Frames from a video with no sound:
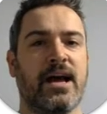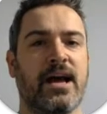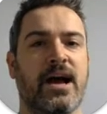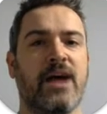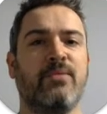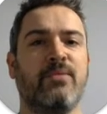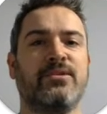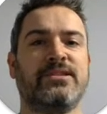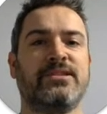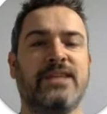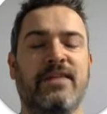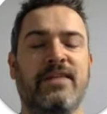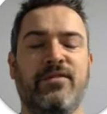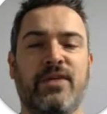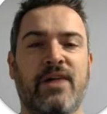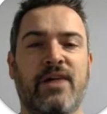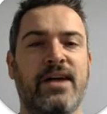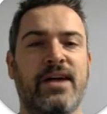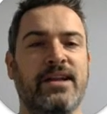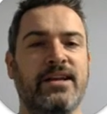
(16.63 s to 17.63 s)
I would say if you
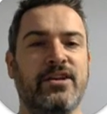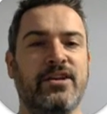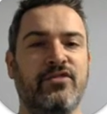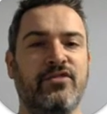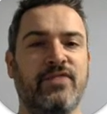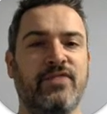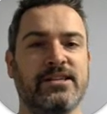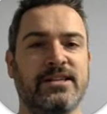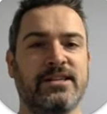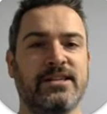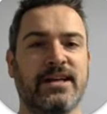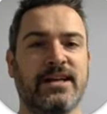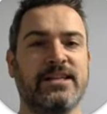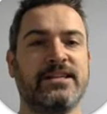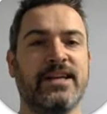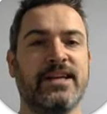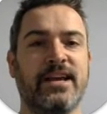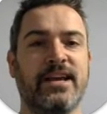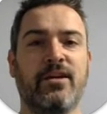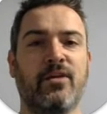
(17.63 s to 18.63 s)
have any interest in
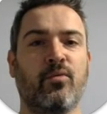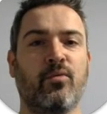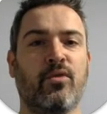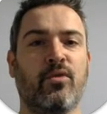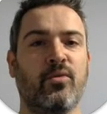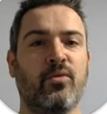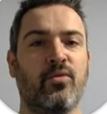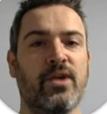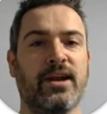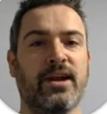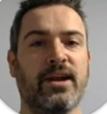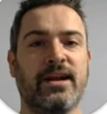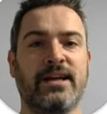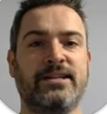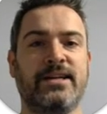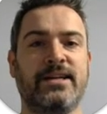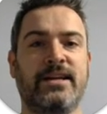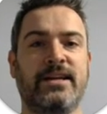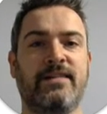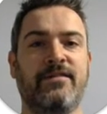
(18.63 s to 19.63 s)
IT and want to work in
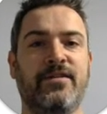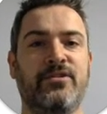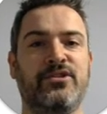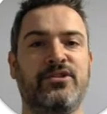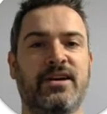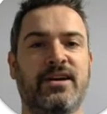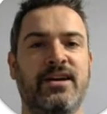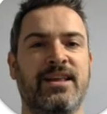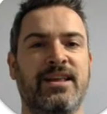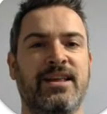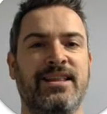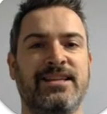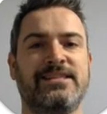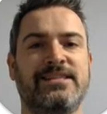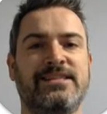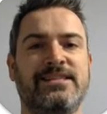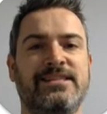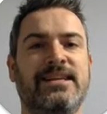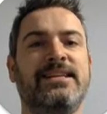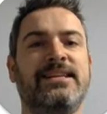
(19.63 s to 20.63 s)
IT in the future, this is
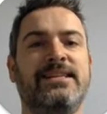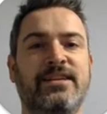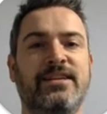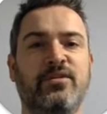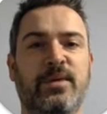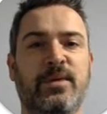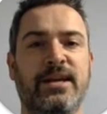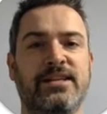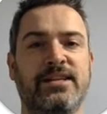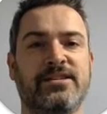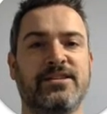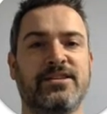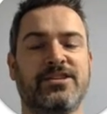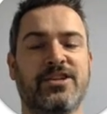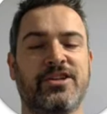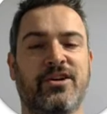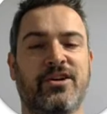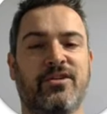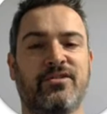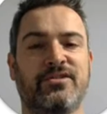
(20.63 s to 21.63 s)
an ideal place to
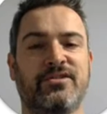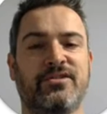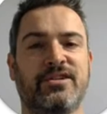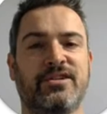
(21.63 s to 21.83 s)
start.